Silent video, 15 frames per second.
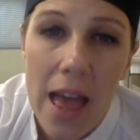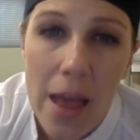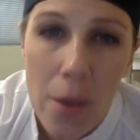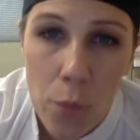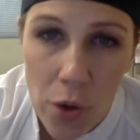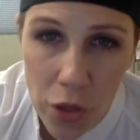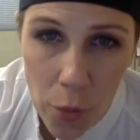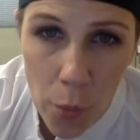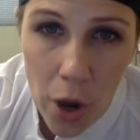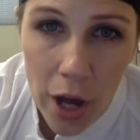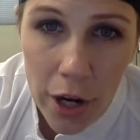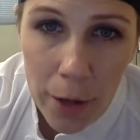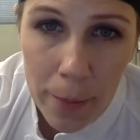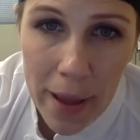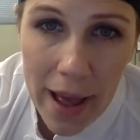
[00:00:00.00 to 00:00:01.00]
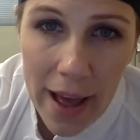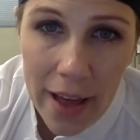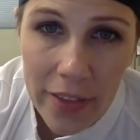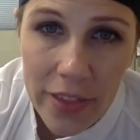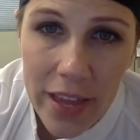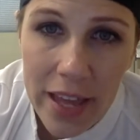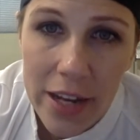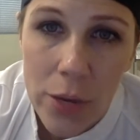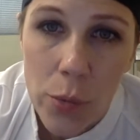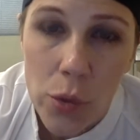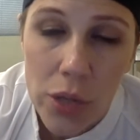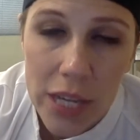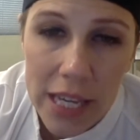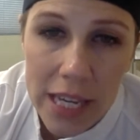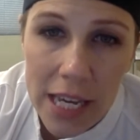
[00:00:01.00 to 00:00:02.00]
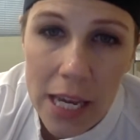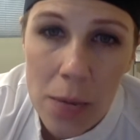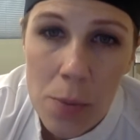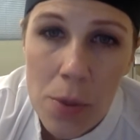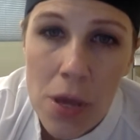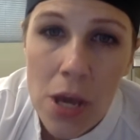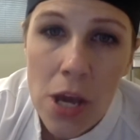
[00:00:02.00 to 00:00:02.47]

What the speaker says: with a water bath, and it will keep